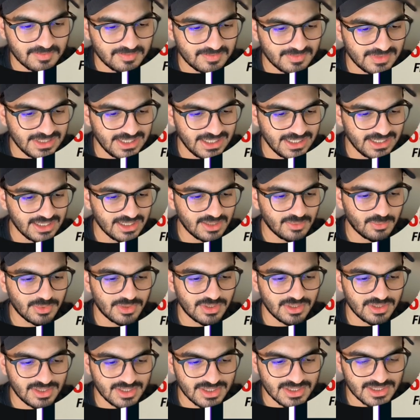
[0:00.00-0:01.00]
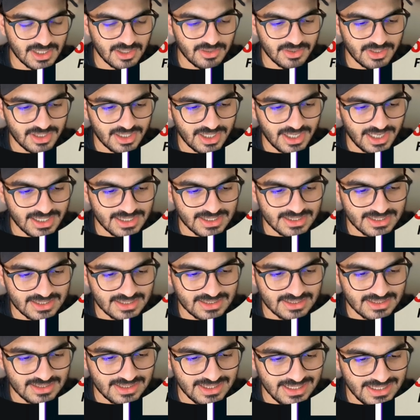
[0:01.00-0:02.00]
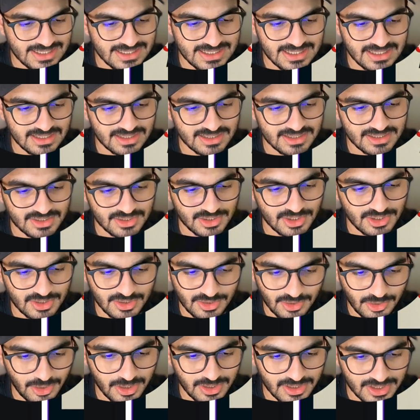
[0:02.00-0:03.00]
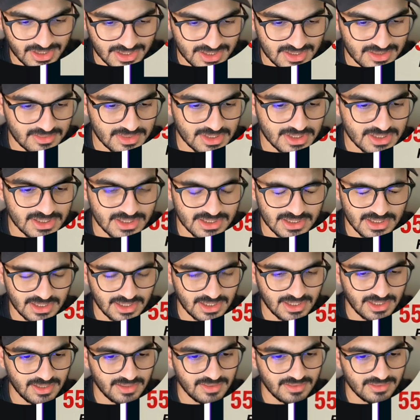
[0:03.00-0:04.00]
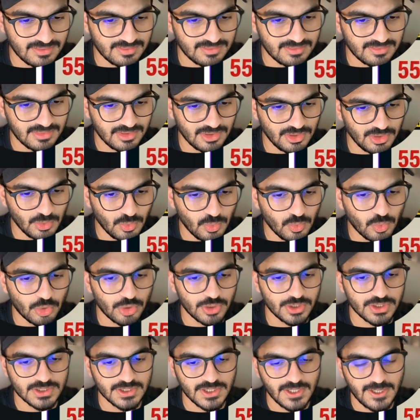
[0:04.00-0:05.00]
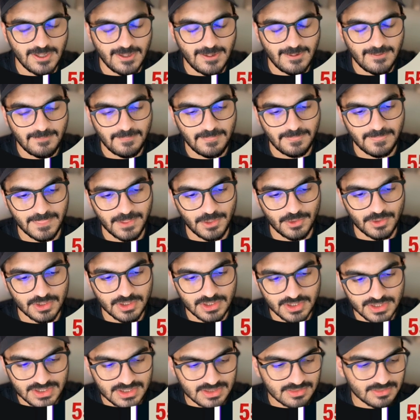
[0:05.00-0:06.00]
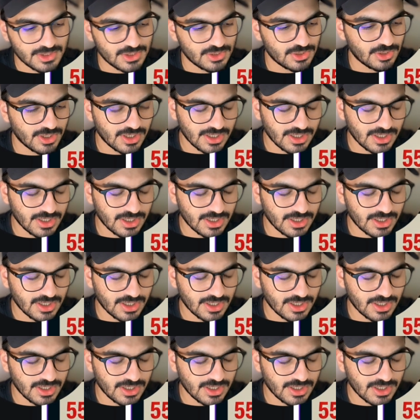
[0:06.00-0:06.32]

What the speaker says: Leading with a discount attracts deal seekers, not loyal customers. You want your customers or